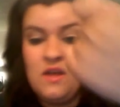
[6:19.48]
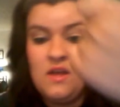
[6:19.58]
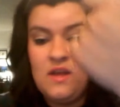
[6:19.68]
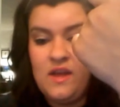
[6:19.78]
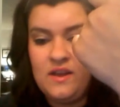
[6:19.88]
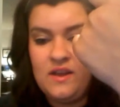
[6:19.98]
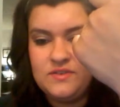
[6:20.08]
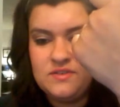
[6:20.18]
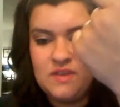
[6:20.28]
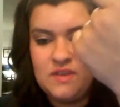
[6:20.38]
And I
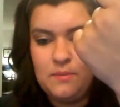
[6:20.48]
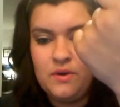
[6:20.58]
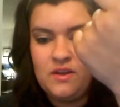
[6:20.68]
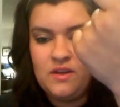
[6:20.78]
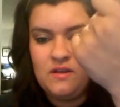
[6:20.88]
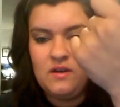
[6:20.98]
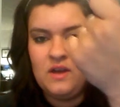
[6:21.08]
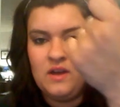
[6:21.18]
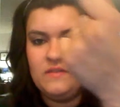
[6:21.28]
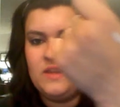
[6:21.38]
just like put it
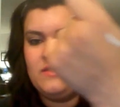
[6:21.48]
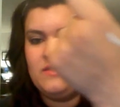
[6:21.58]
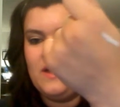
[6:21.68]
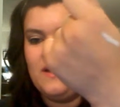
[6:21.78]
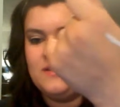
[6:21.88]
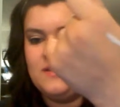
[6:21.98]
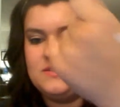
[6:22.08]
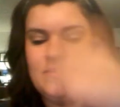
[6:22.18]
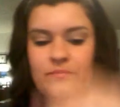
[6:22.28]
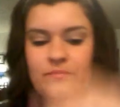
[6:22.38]
on like that,
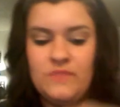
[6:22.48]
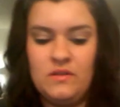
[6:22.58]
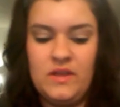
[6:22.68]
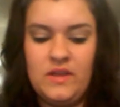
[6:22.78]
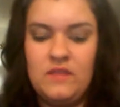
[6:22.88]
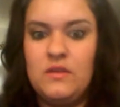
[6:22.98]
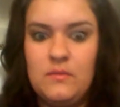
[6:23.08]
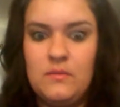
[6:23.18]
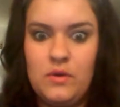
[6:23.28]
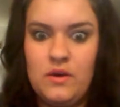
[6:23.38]
like a little
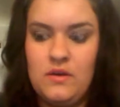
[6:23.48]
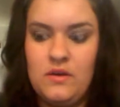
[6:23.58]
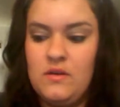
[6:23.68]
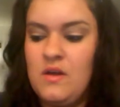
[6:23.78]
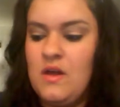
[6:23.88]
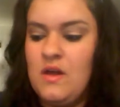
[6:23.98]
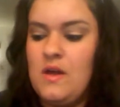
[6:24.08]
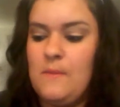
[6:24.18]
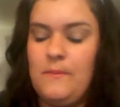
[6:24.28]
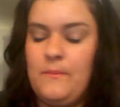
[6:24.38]
more,
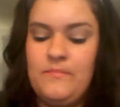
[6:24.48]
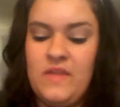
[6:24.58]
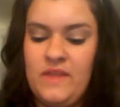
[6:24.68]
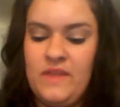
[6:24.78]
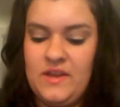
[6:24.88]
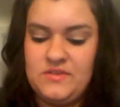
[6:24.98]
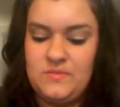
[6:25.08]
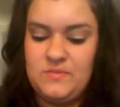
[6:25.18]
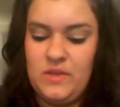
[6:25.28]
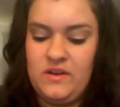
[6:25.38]
and then I just
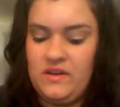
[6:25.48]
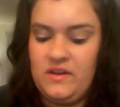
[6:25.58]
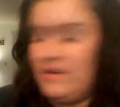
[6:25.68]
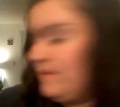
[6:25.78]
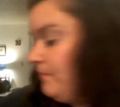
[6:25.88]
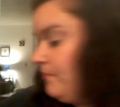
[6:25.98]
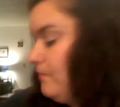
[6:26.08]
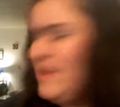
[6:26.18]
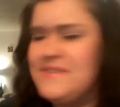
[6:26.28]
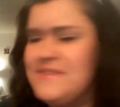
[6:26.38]
blend it in.
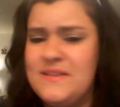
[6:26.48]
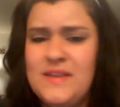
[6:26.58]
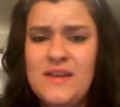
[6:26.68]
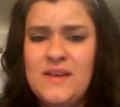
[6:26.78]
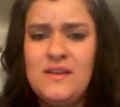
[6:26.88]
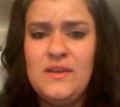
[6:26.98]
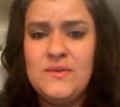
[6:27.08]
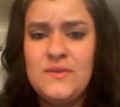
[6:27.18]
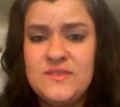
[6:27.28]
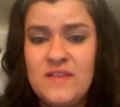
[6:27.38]
Basically
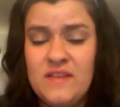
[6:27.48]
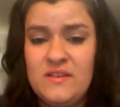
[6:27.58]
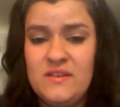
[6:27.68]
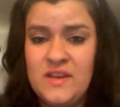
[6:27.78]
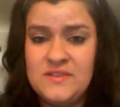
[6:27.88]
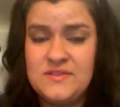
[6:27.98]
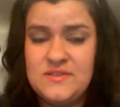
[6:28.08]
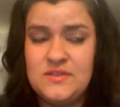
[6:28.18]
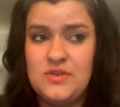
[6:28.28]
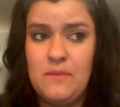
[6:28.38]
use it like the
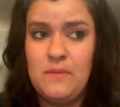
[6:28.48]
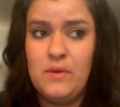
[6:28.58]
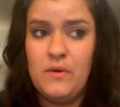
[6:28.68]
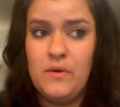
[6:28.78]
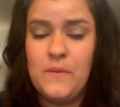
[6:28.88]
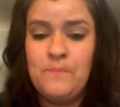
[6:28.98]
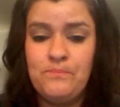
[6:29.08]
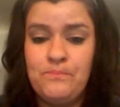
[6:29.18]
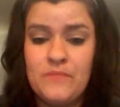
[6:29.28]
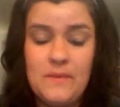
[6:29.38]
NYX Jumbo
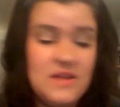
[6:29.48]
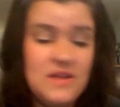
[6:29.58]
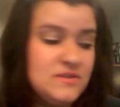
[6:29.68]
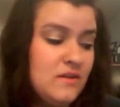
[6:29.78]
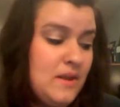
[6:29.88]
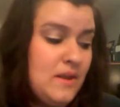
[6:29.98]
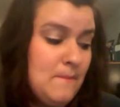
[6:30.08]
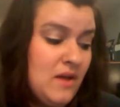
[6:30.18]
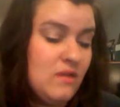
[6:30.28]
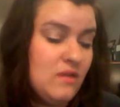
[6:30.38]
pencil in
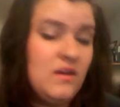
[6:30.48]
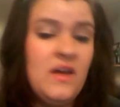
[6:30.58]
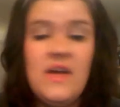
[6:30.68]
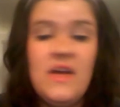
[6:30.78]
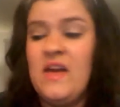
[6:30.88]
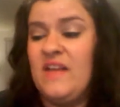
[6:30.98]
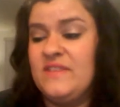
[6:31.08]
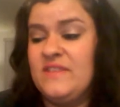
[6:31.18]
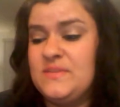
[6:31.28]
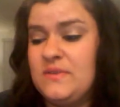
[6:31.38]
Milk, and
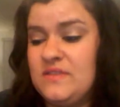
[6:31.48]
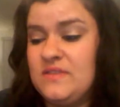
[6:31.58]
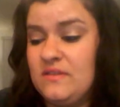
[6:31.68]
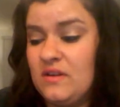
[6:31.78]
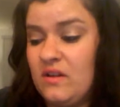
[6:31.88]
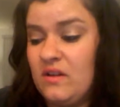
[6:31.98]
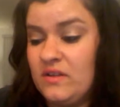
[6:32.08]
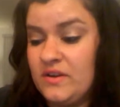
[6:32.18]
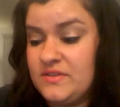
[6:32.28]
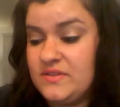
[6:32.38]
this one's in the
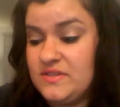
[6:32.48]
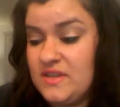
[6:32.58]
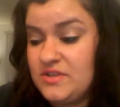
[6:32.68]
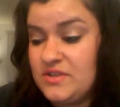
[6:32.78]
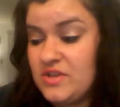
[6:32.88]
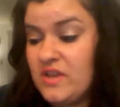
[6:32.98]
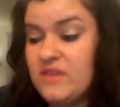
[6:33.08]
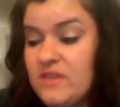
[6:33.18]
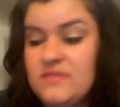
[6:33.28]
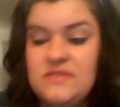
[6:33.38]
color
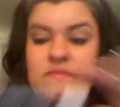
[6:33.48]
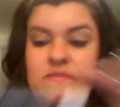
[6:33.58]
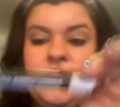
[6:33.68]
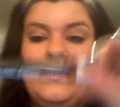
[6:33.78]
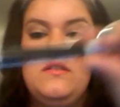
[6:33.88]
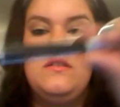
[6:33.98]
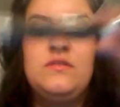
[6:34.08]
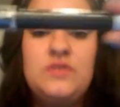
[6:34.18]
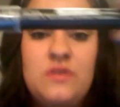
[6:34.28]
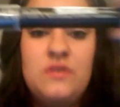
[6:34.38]
Seashells, if I can
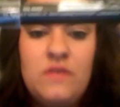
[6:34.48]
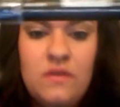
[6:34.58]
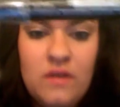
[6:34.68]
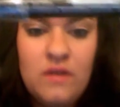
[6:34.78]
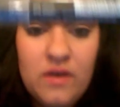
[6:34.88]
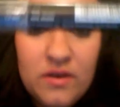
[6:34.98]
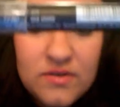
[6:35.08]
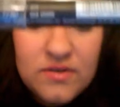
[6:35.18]
show you guys.